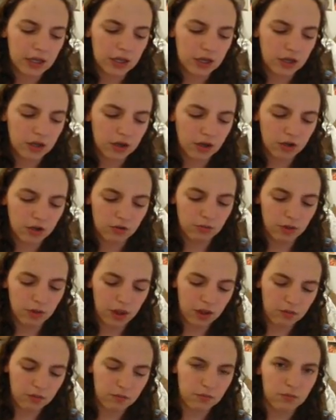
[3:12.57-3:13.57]
you know,
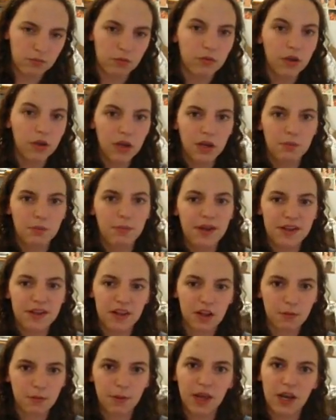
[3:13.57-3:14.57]
like, in
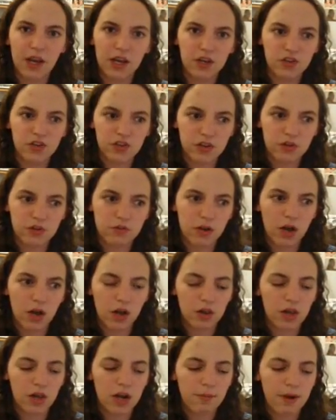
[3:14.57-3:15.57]
basic Spanish, you talk
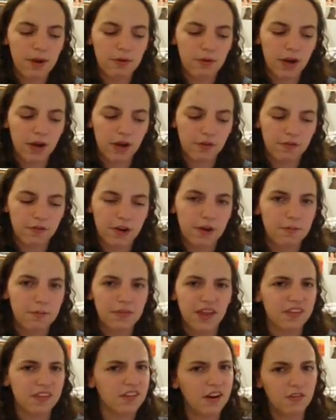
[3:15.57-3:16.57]
a lot about where you're from.
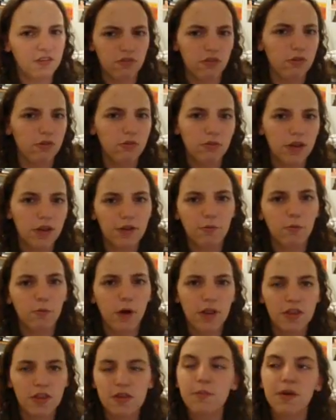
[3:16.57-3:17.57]
That's not true, like,
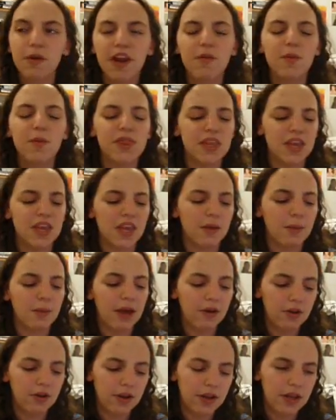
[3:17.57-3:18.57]
once. But I've been thinking
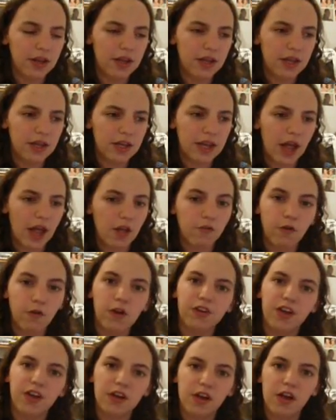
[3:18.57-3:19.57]
about
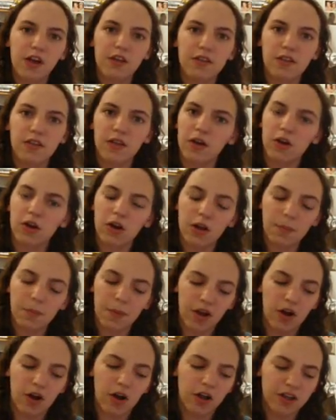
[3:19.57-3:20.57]
California, because a girl in my
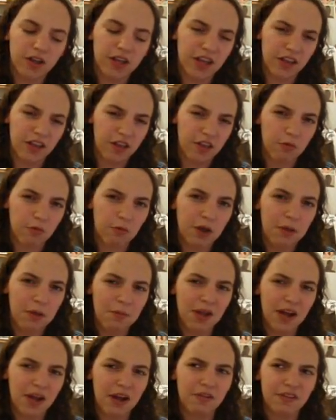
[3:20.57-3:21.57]
hall can't swim,
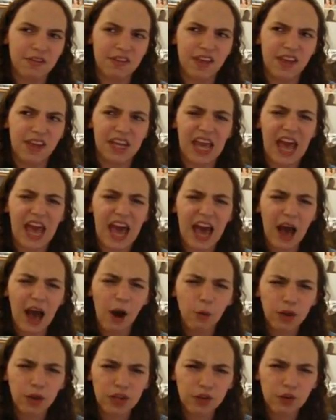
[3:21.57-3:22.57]
and I was like,
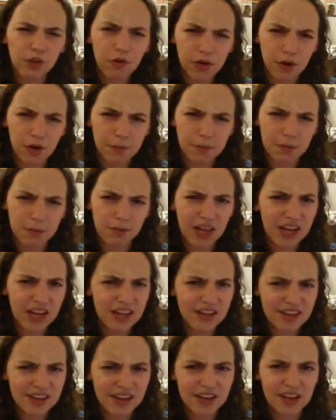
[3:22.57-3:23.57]
how can you grow up to be
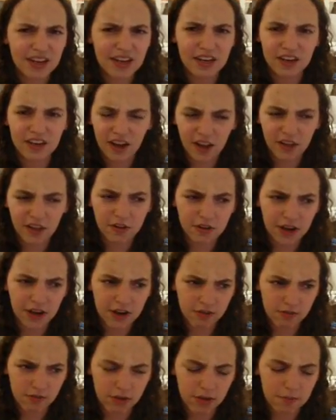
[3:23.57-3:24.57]
18 and not learn how
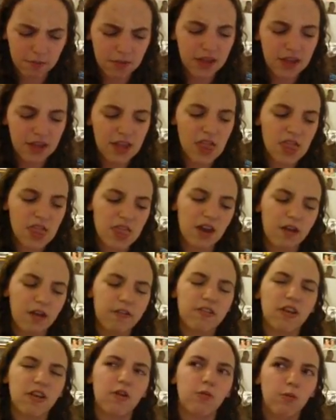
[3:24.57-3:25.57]
to swim? And then I
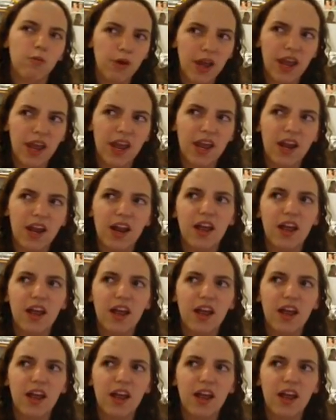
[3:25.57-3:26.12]
was like, wait,